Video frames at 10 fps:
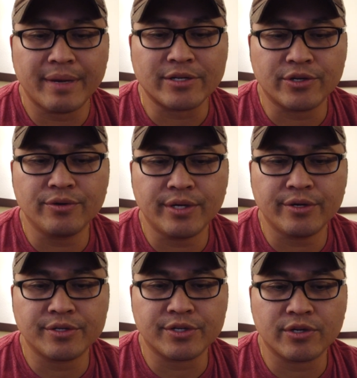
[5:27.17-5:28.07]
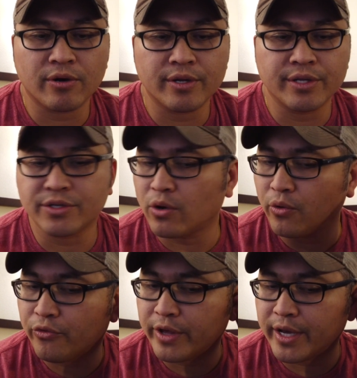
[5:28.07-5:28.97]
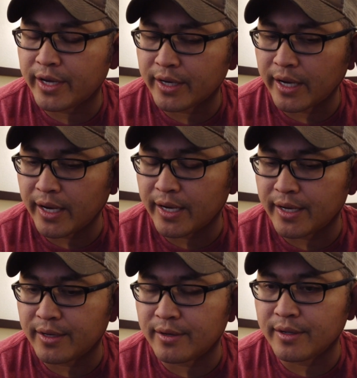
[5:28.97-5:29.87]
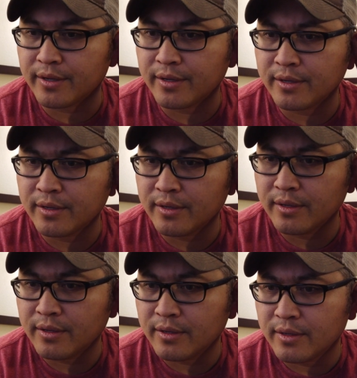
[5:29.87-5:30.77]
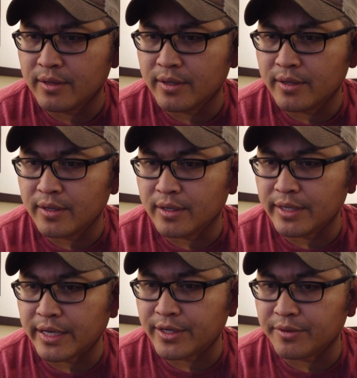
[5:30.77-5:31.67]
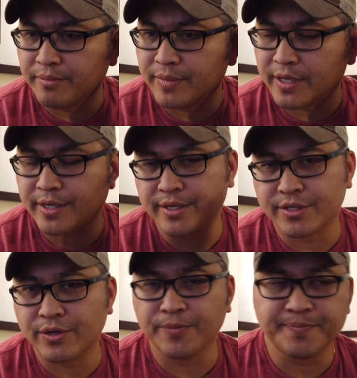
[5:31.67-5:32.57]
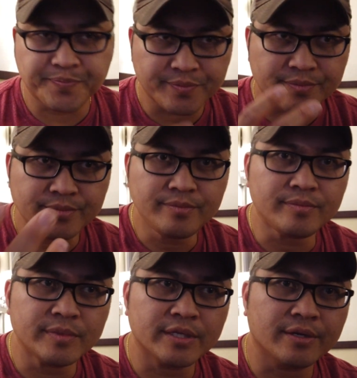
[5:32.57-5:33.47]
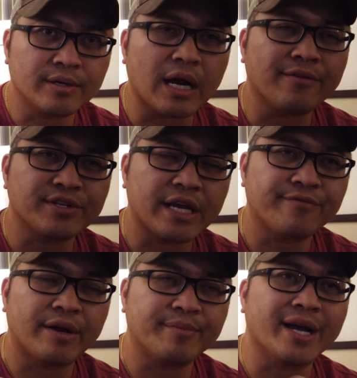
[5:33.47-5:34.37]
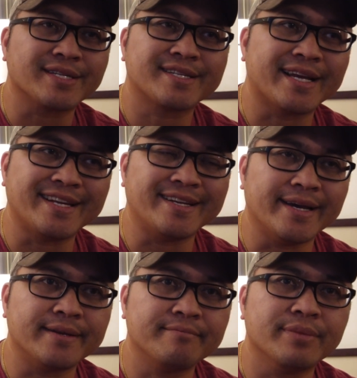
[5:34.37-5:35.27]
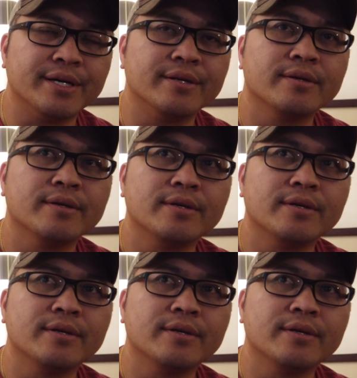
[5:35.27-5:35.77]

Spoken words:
about 2 years has started this whole thing, and getting to, so obviously I've not said it yet, but